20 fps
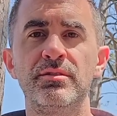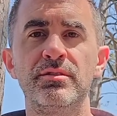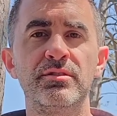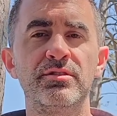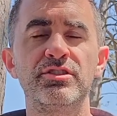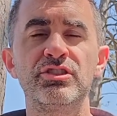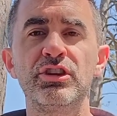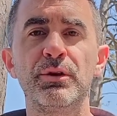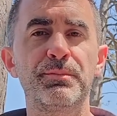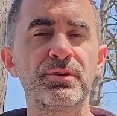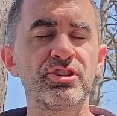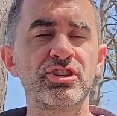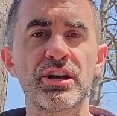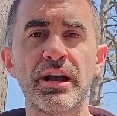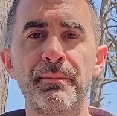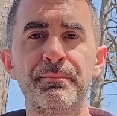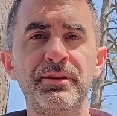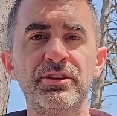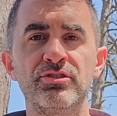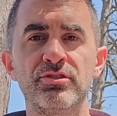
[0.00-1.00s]
super
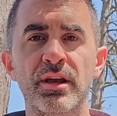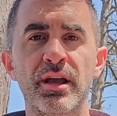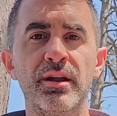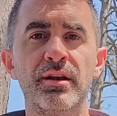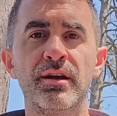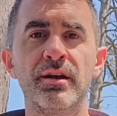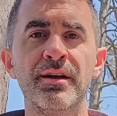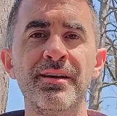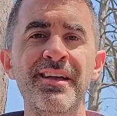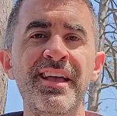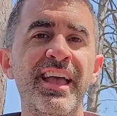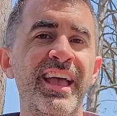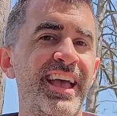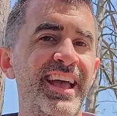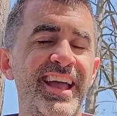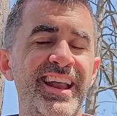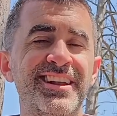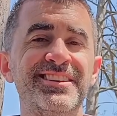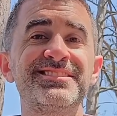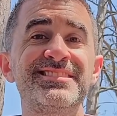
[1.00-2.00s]
choppy trader
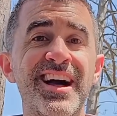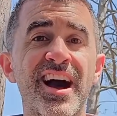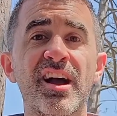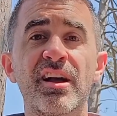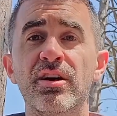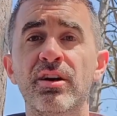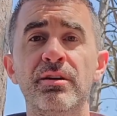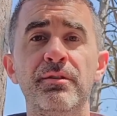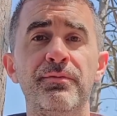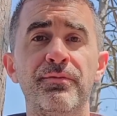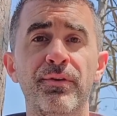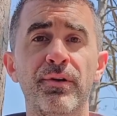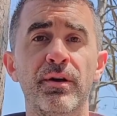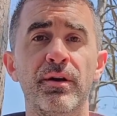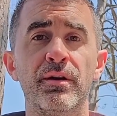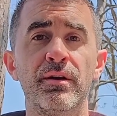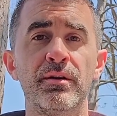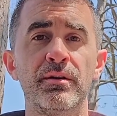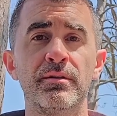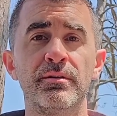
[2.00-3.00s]
and it's not good
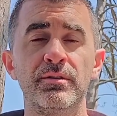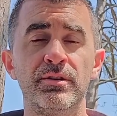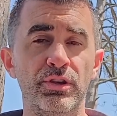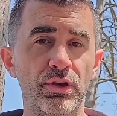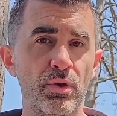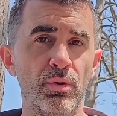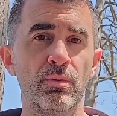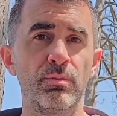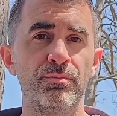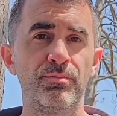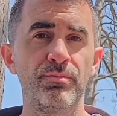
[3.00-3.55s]
for you